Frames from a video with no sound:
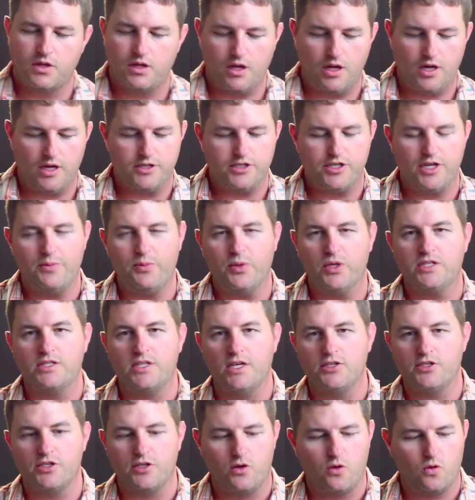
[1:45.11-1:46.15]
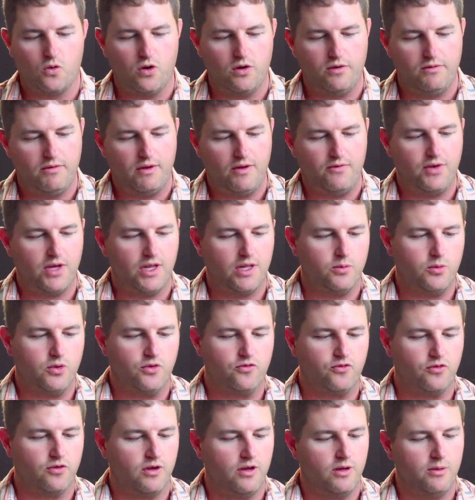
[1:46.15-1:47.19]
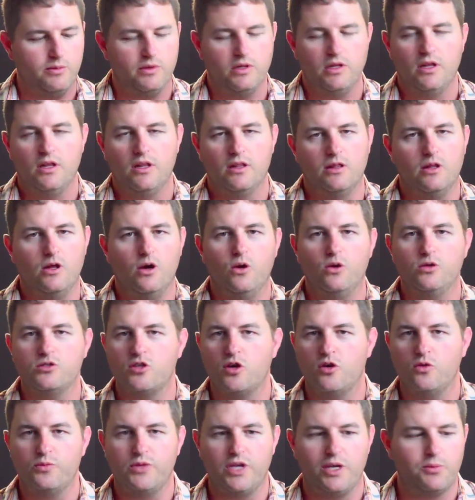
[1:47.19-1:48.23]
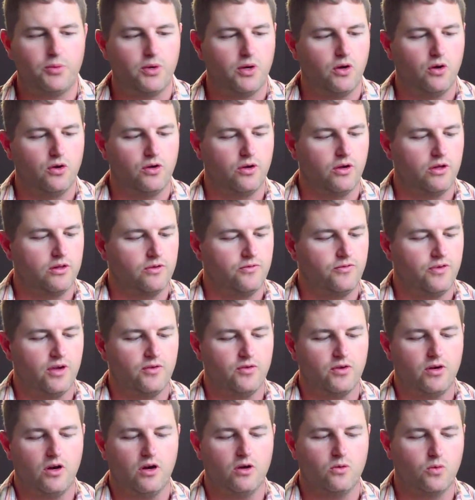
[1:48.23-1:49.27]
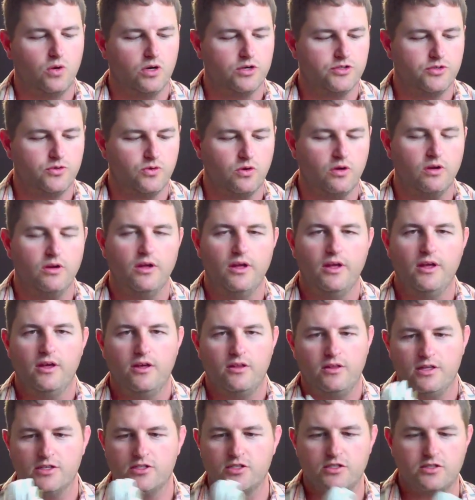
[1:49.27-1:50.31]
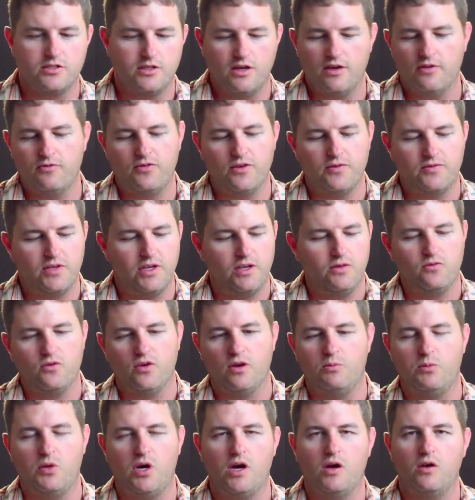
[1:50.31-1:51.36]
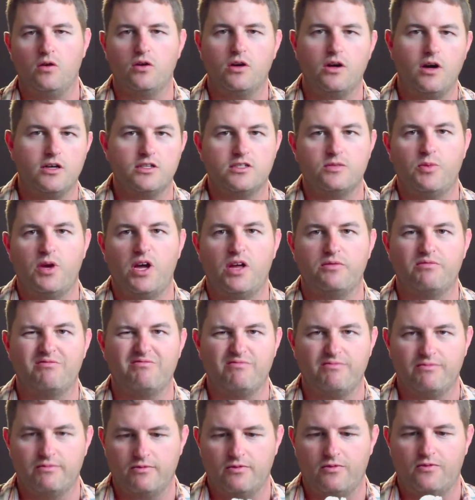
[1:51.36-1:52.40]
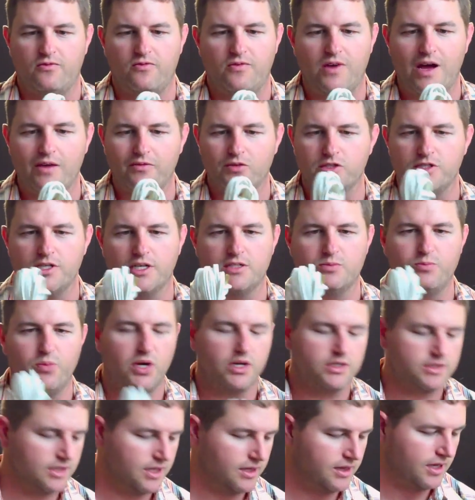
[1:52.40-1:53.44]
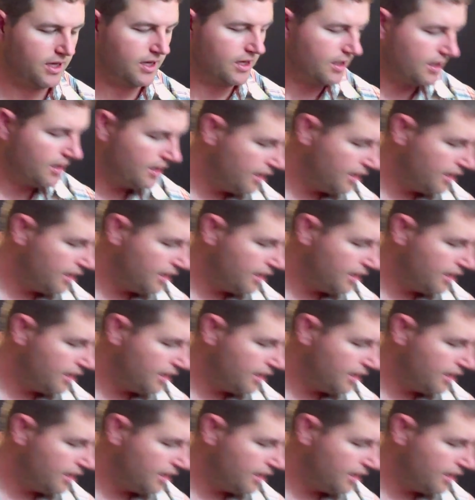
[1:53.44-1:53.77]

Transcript: a cheap extension cord available from Lowe's, Home Depot, your other favorite hardware store. This is a 15-foot model, costs about $5 or $6, I think.